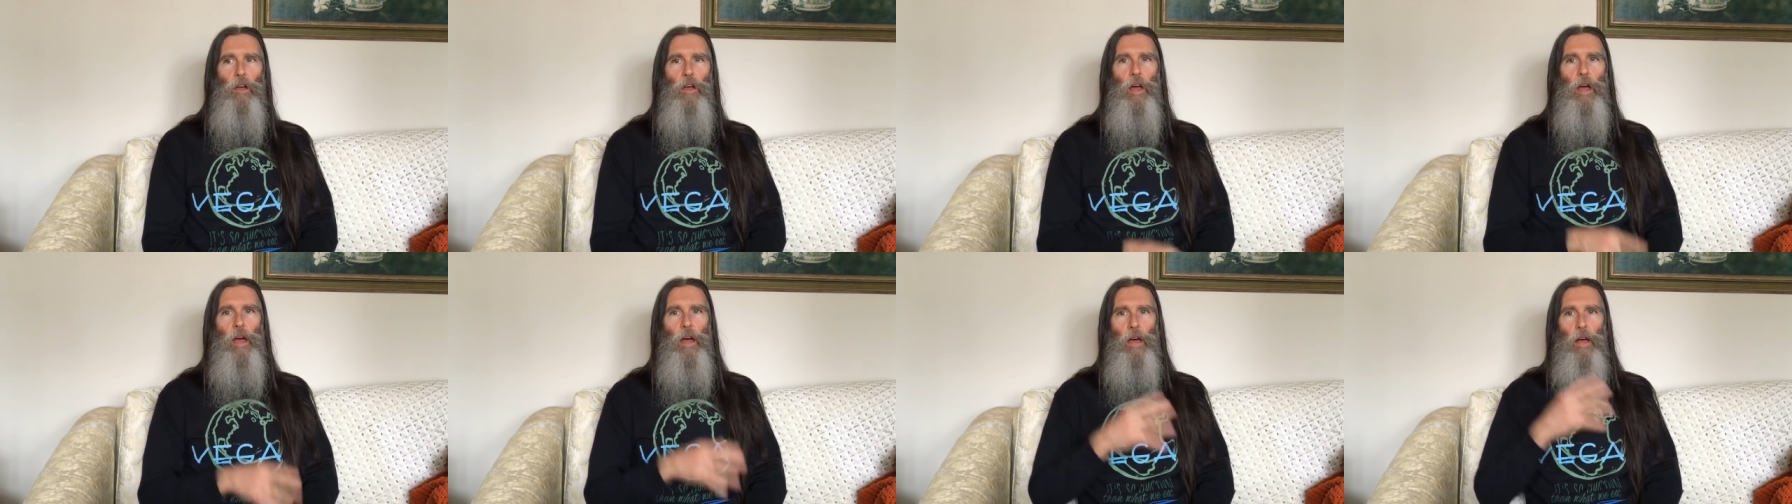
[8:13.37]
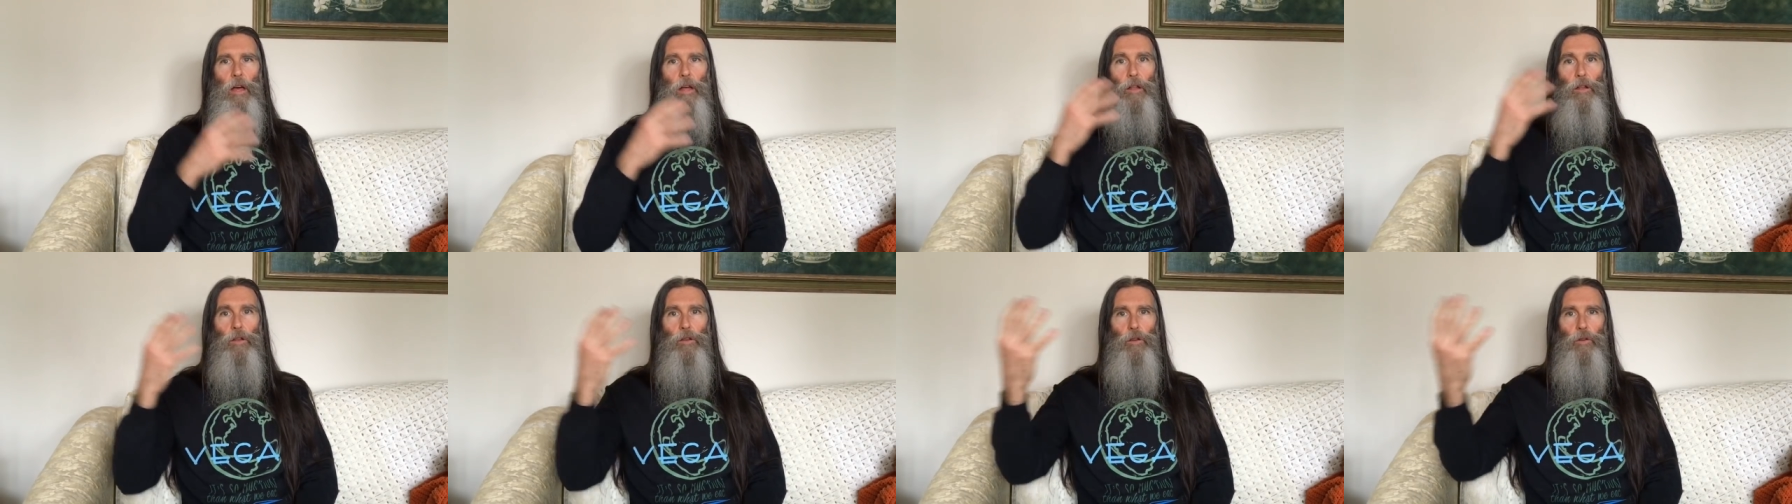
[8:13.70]

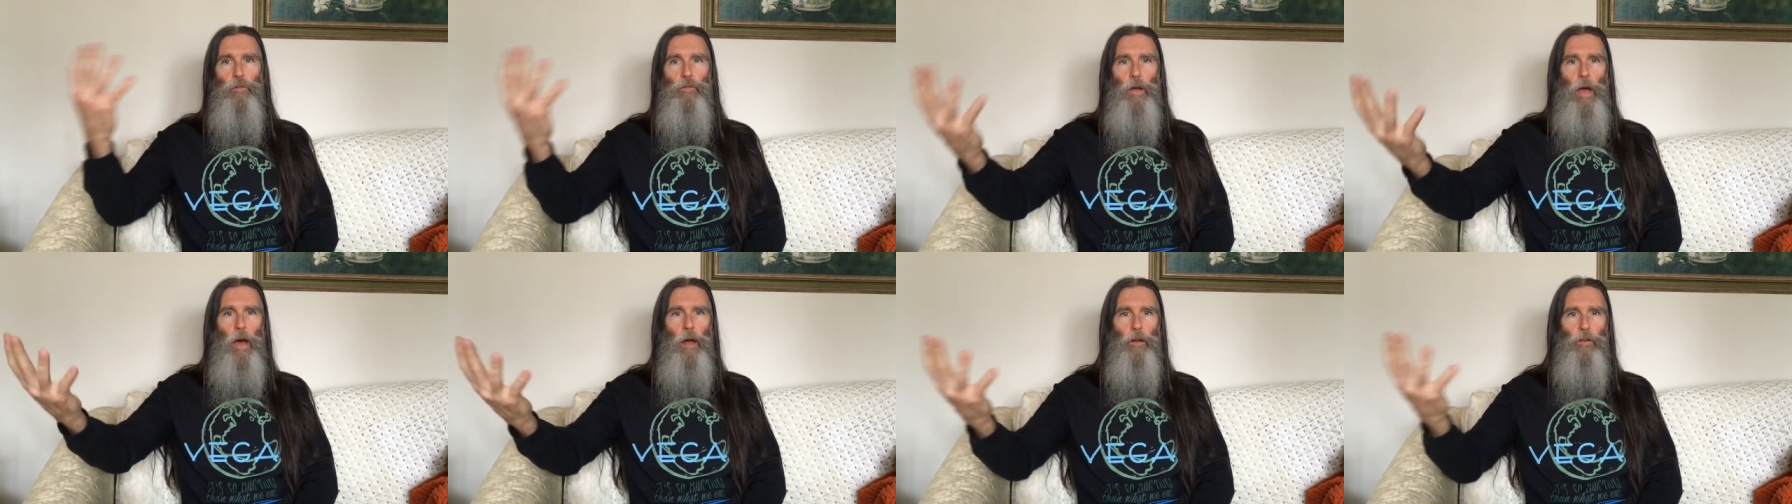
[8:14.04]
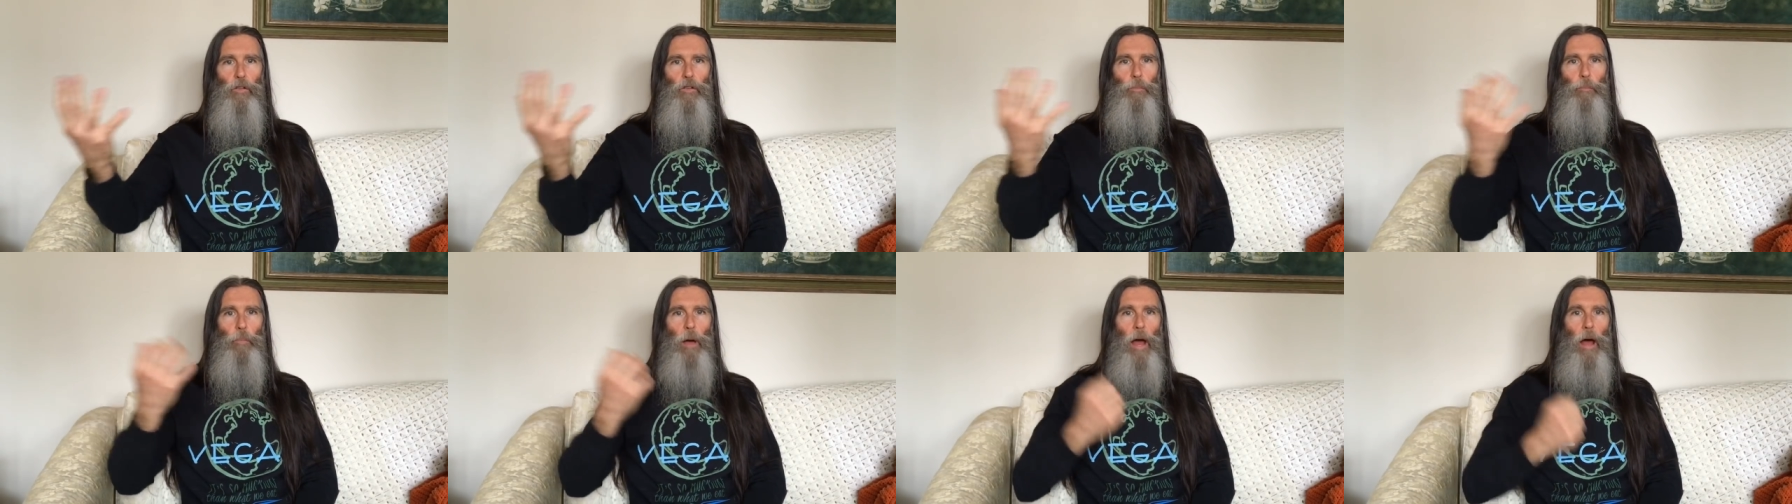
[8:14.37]
and you've got a
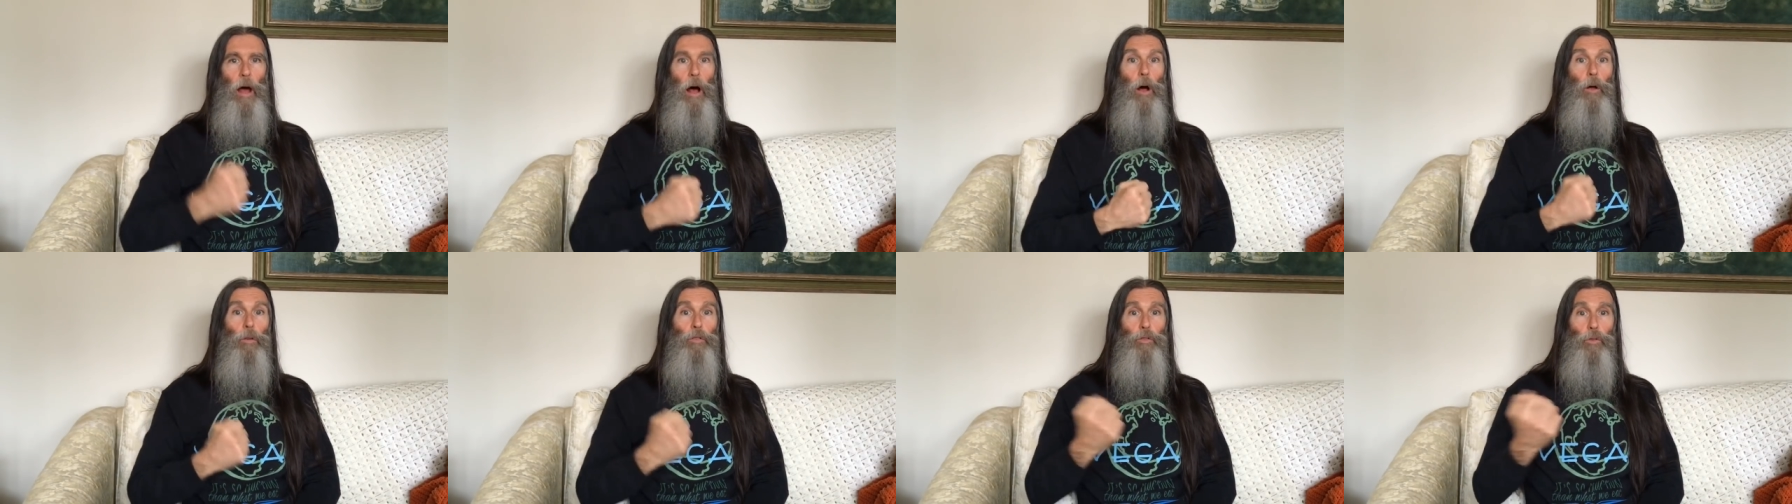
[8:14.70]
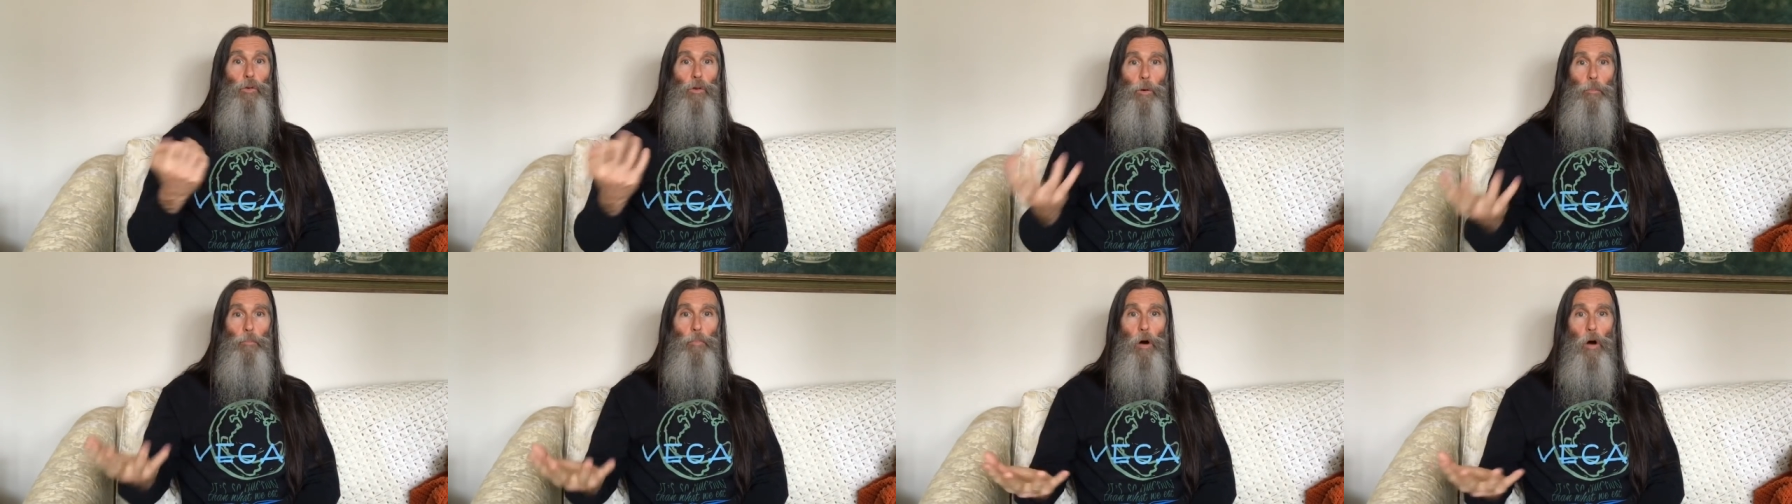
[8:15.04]
spouse
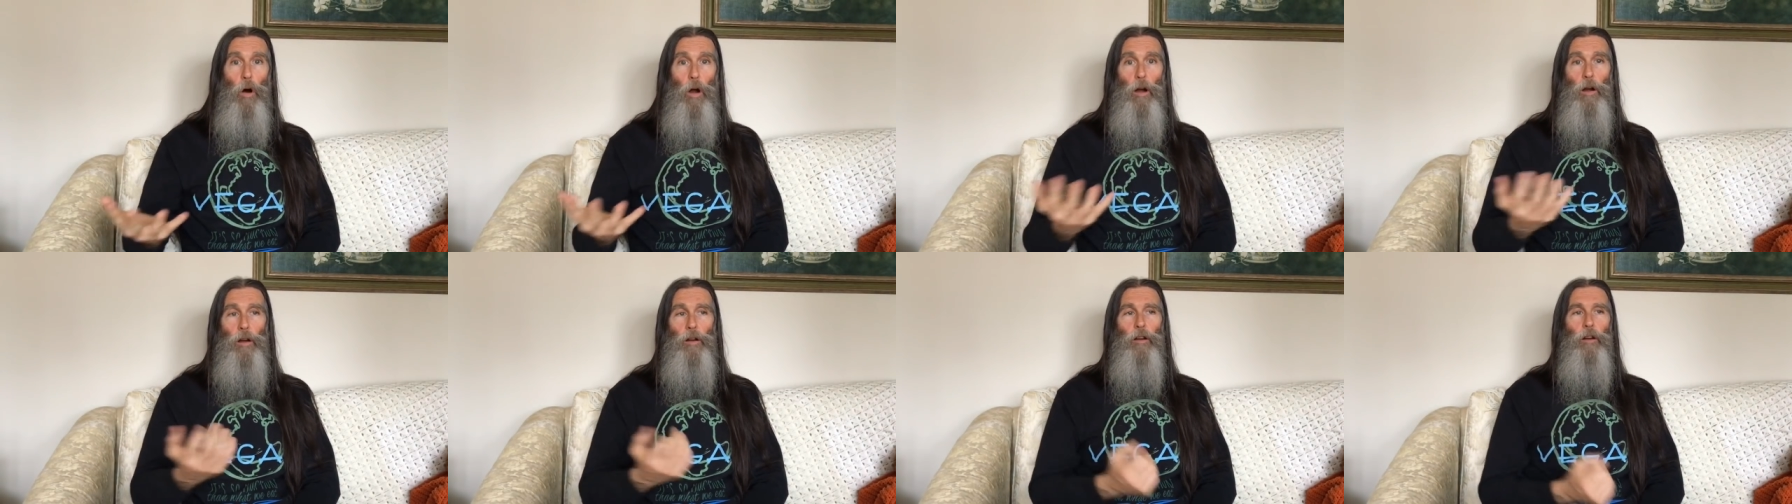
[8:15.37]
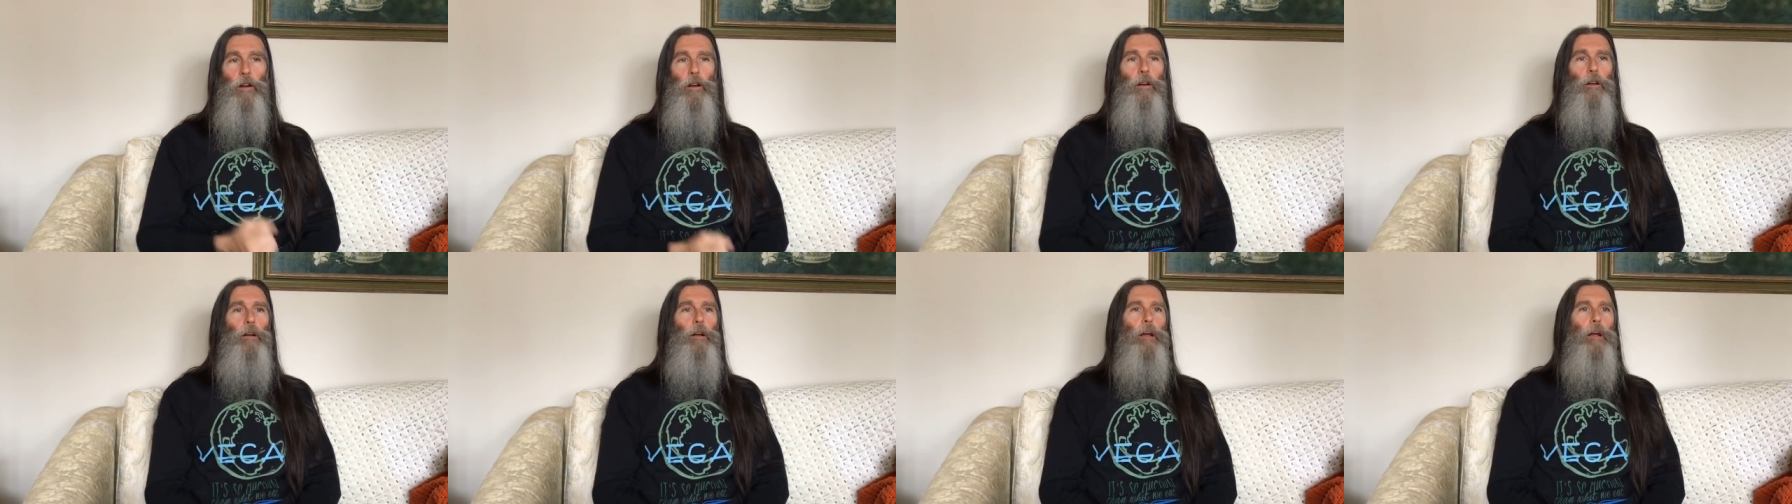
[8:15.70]
or a
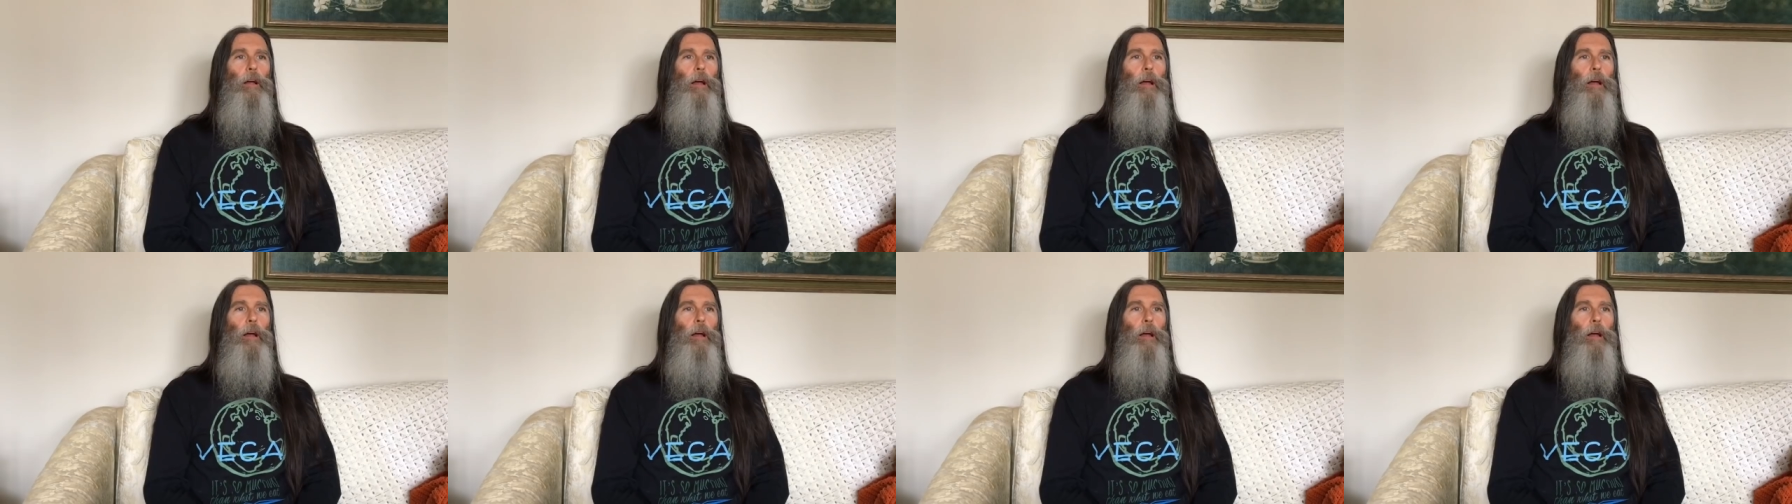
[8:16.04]
partner,